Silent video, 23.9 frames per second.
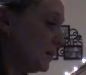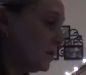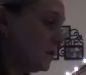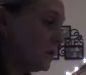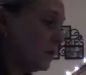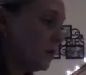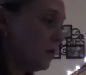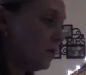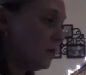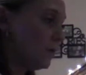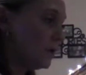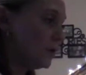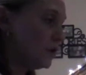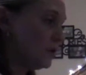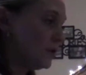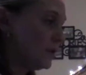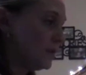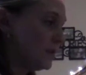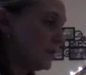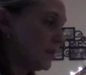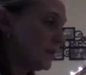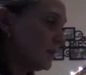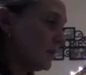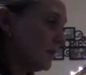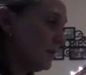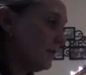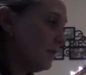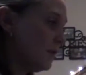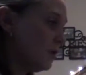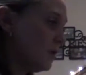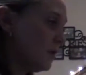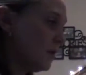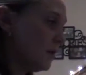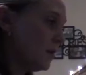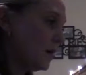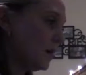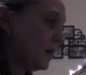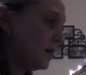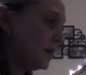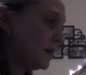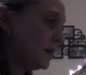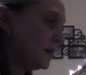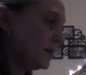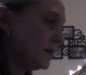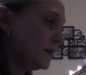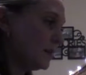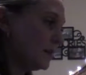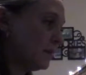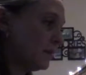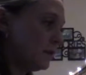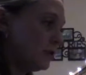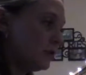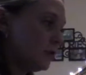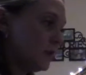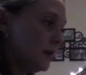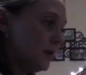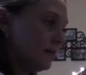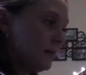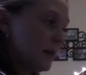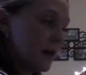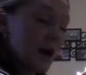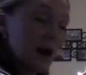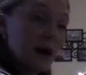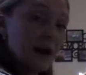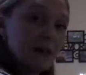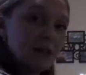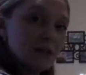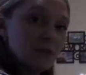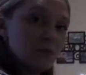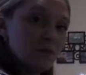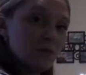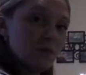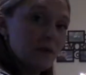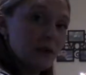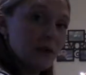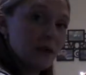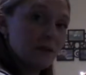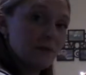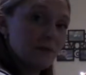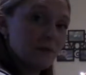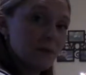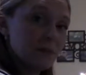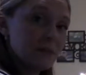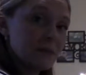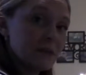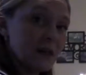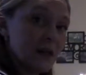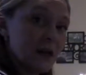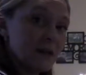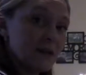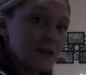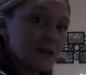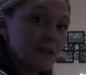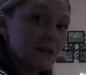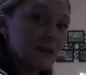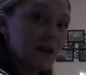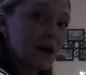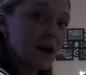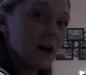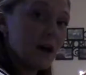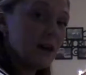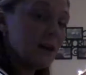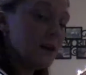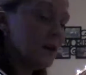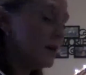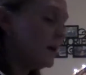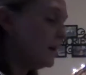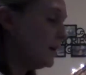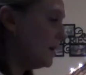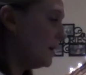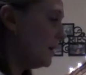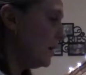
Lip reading: So what you're assessing for is symmetry of the eyes moving from side to side,